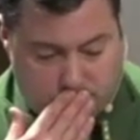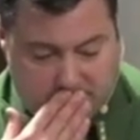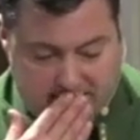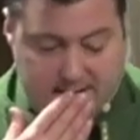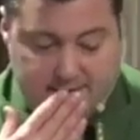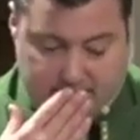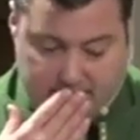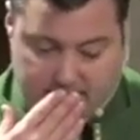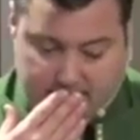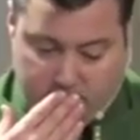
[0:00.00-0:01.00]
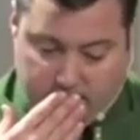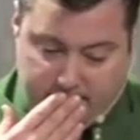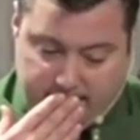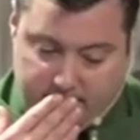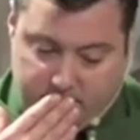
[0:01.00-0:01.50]
even in the
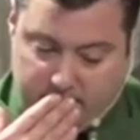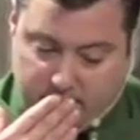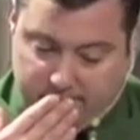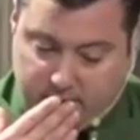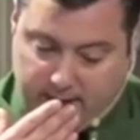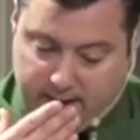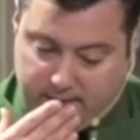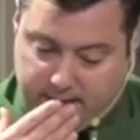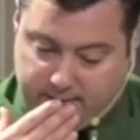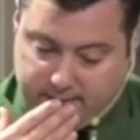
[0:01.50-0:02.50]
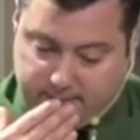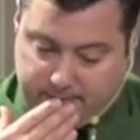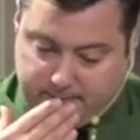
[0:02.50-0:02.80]
way that we love our enemies,